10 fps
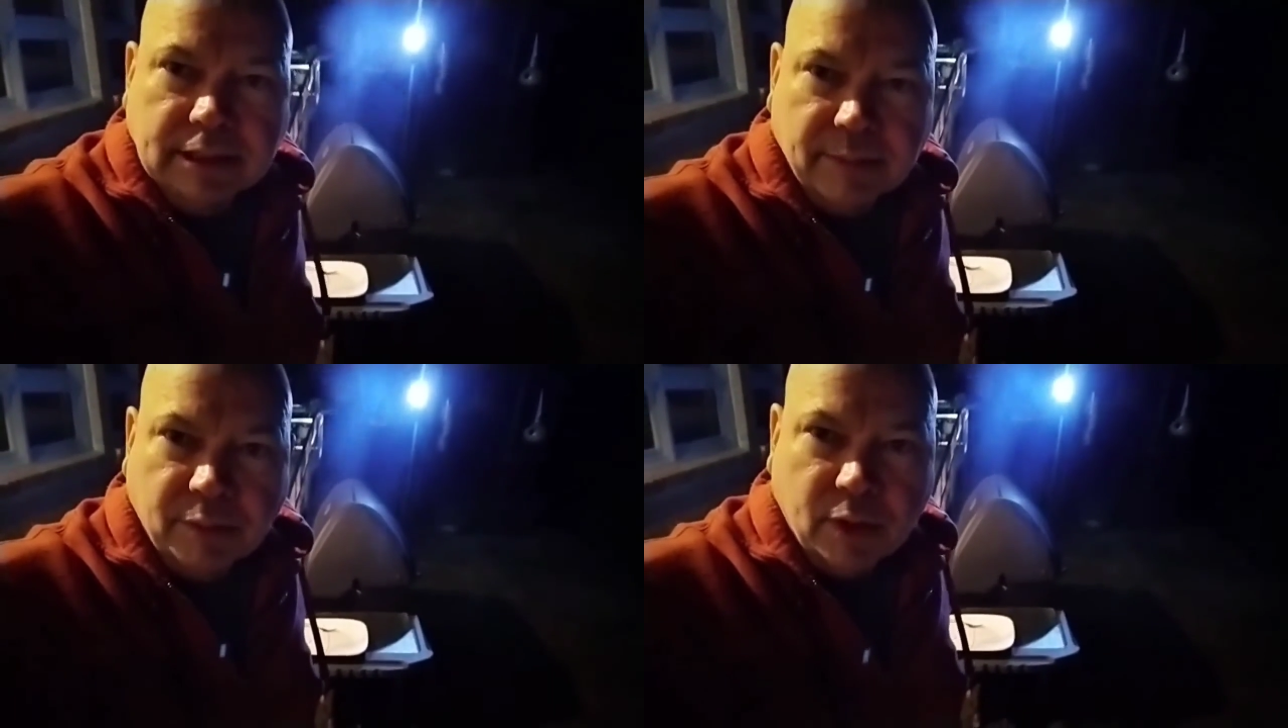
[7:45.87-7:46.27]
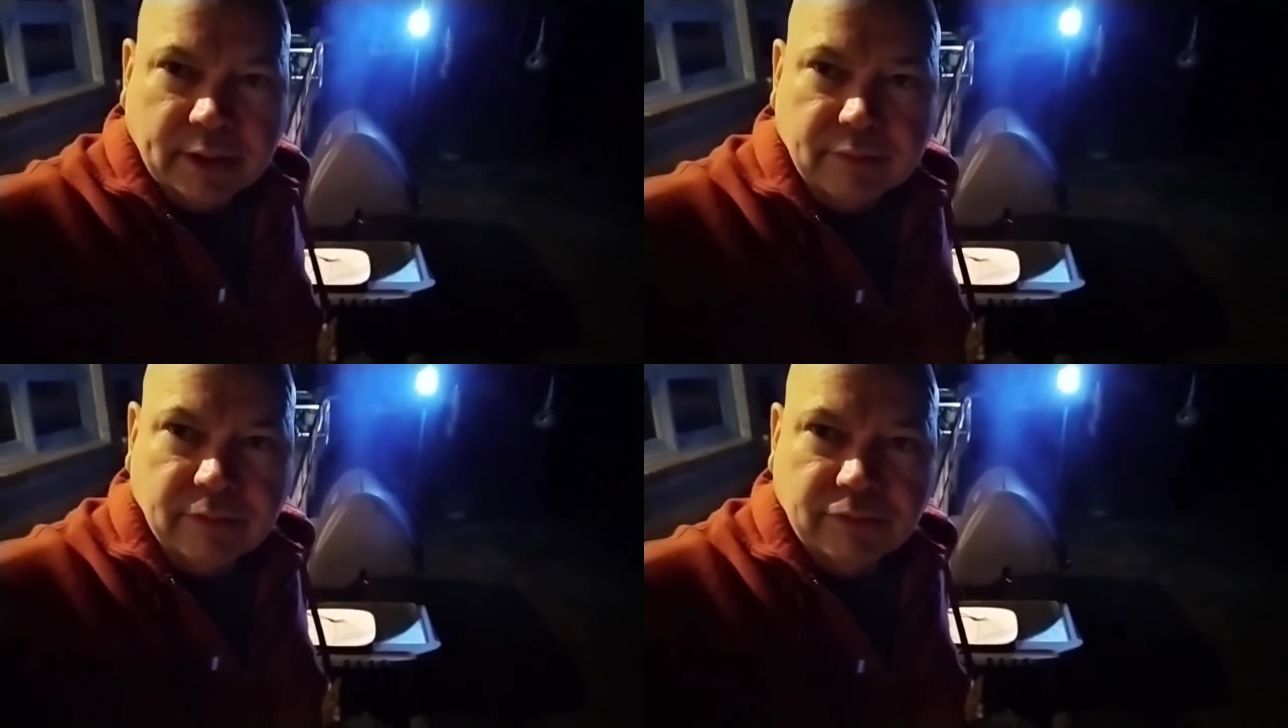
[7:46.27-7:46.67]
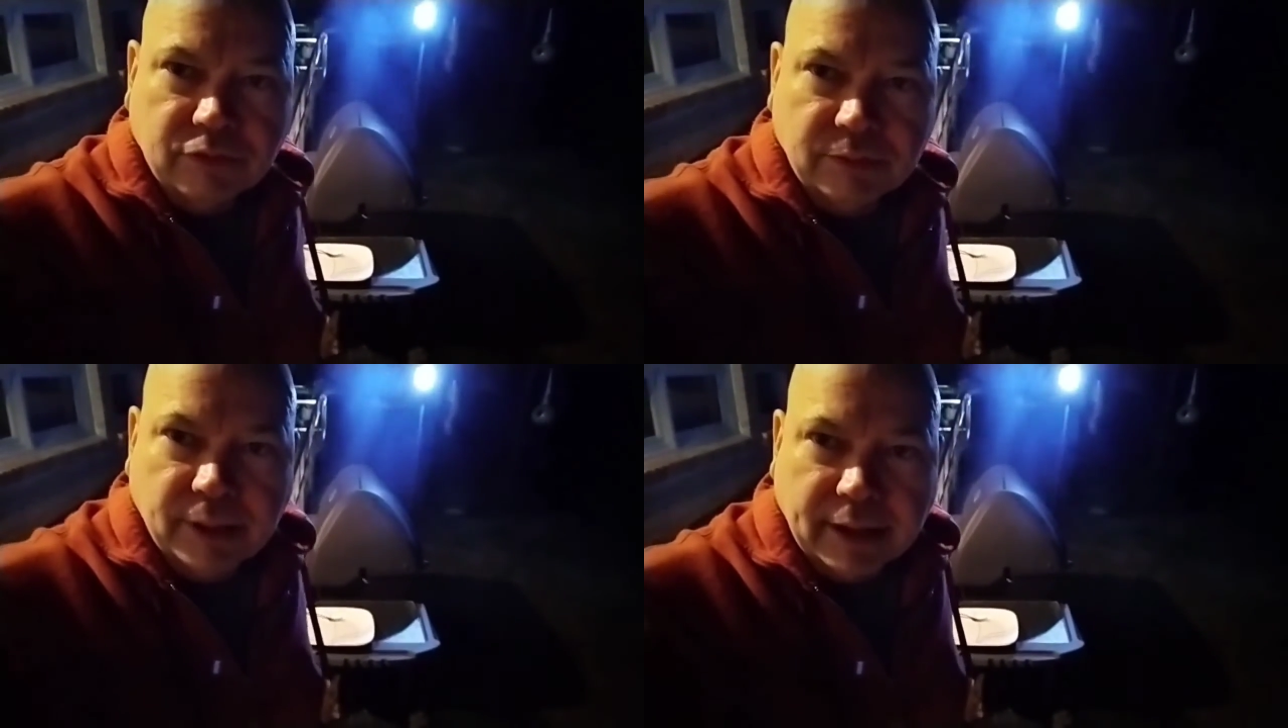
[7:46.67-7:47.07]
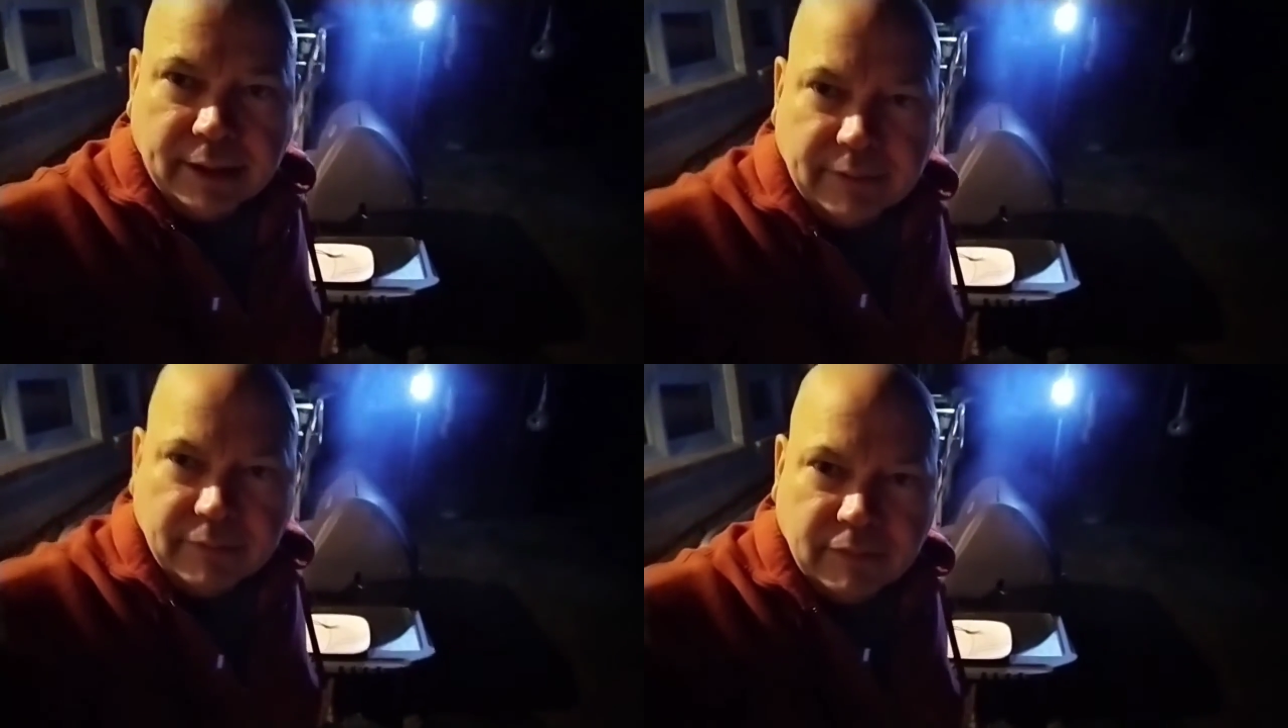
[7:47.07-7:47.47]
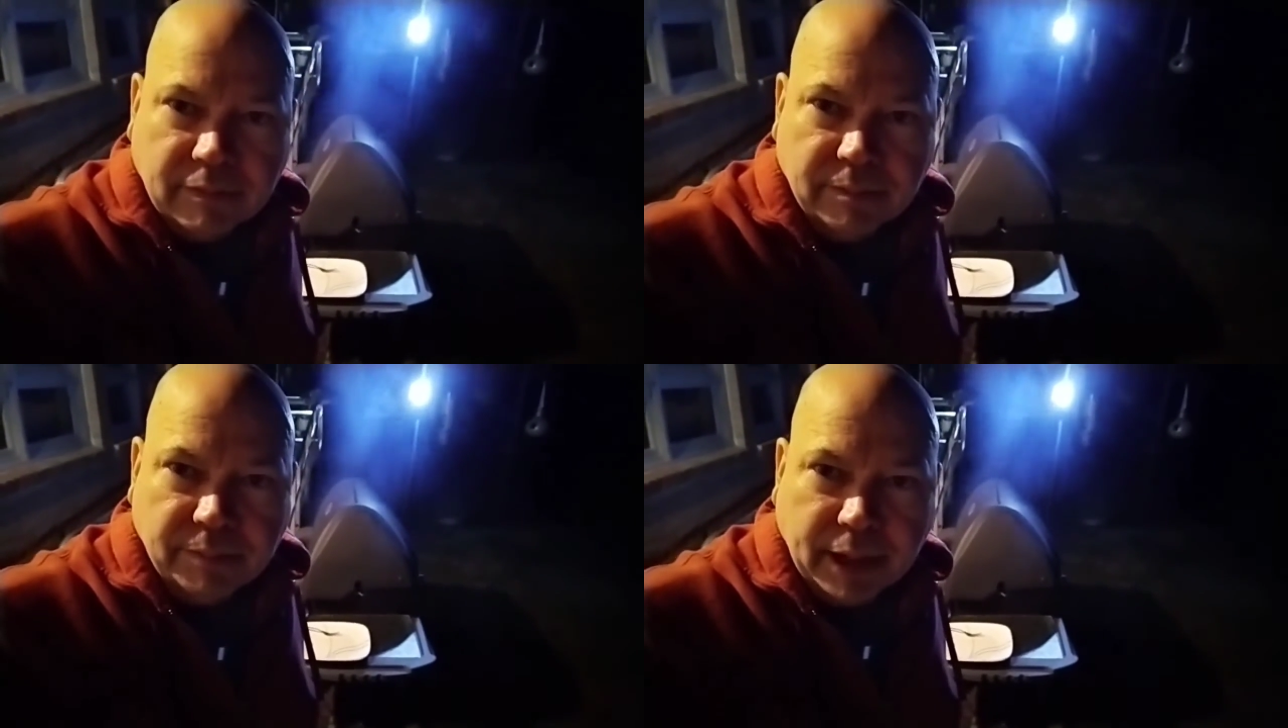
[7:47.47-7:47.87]
I bought it for my
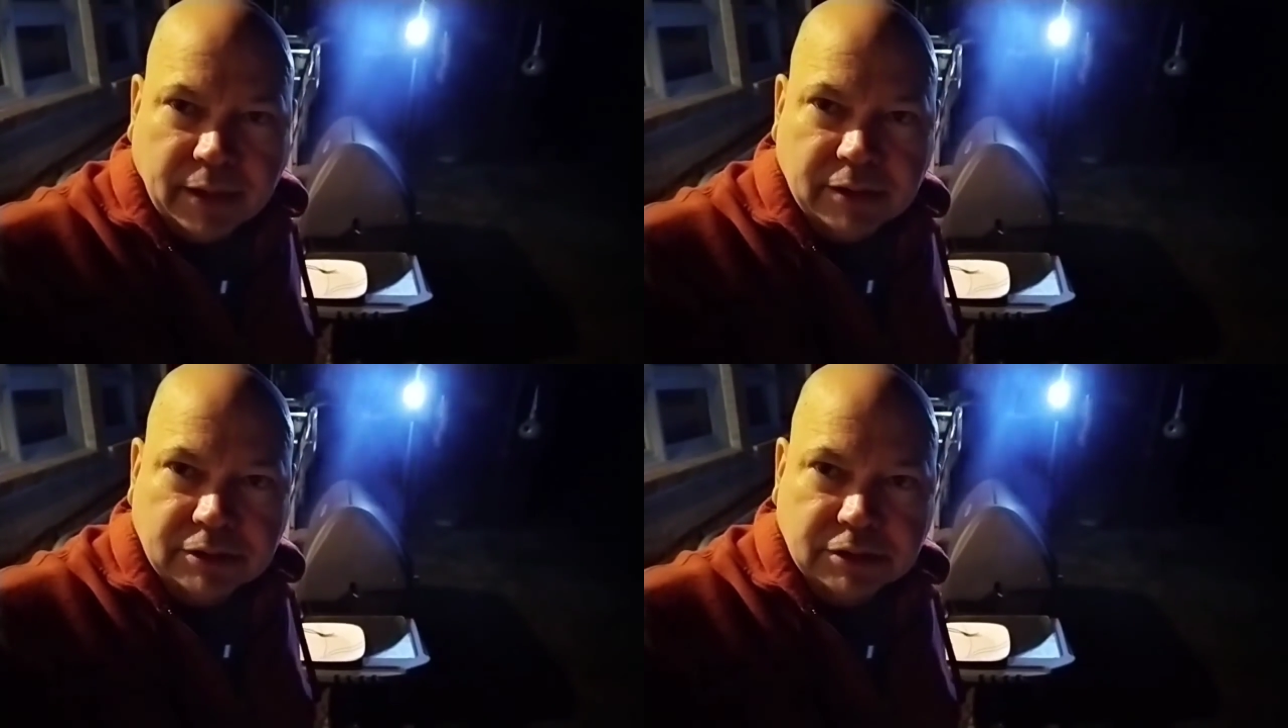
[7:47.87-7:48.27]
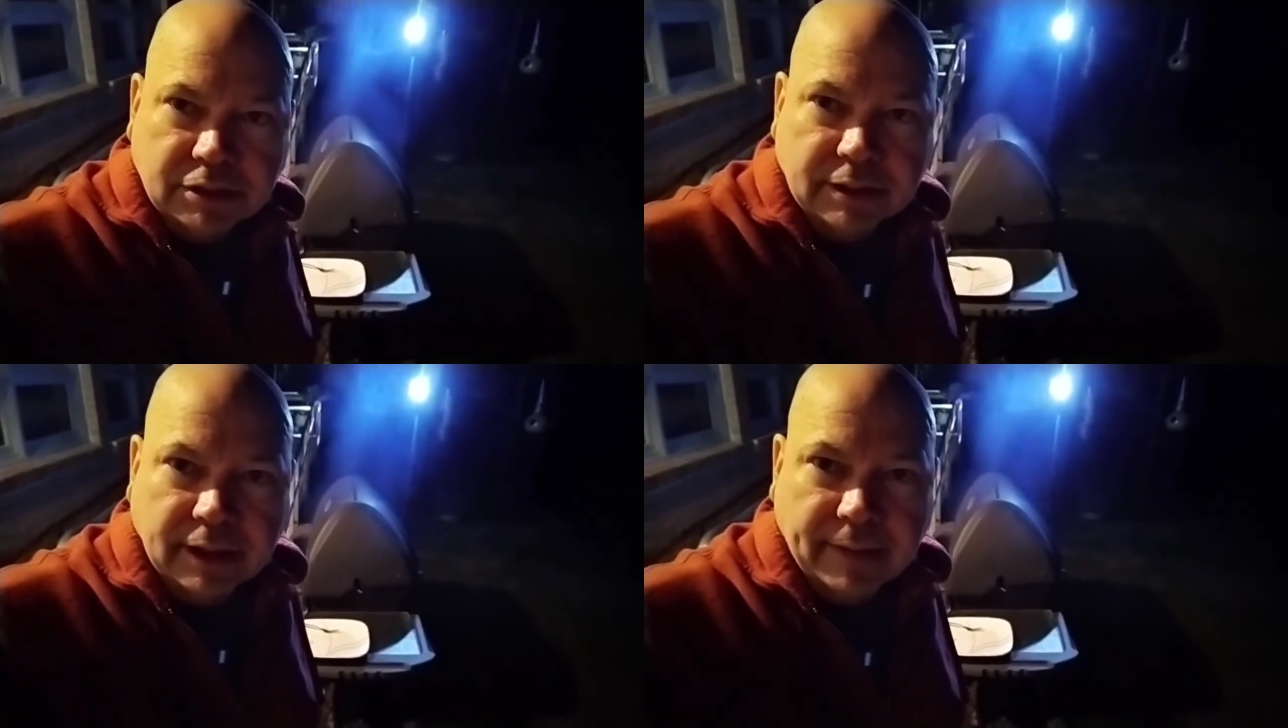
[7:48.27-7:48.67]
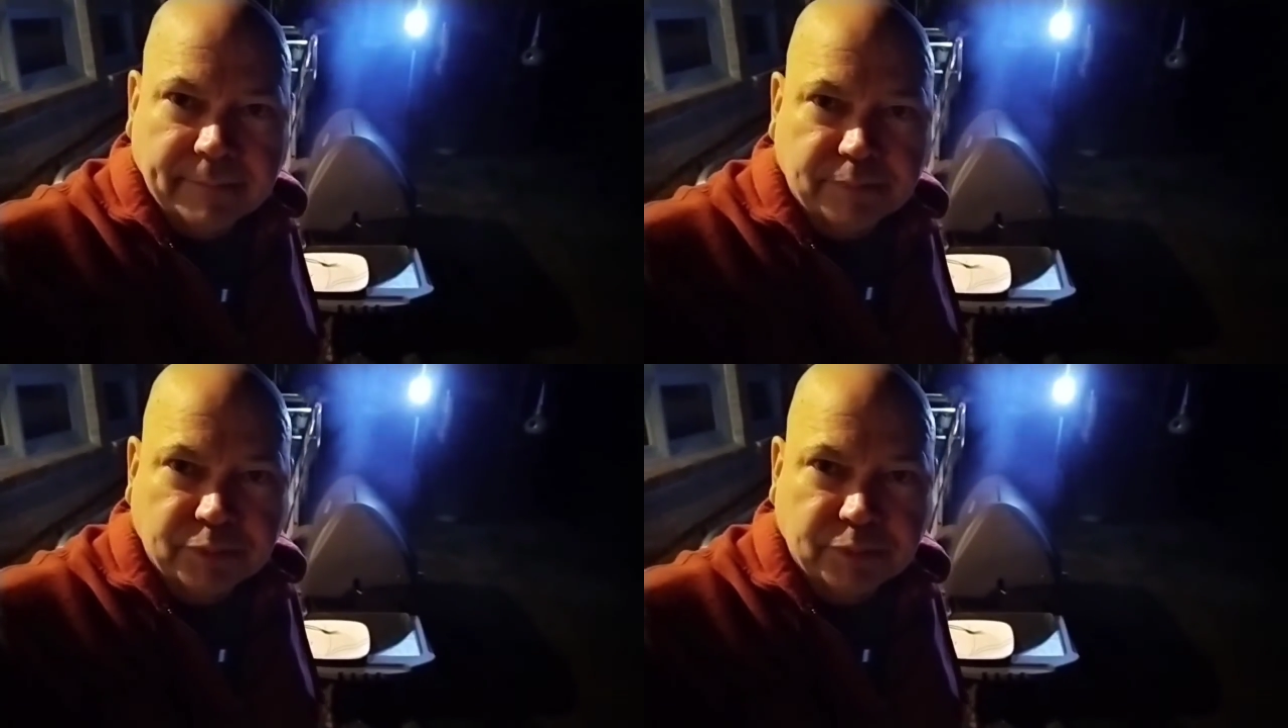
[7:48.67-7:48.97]
parents and um,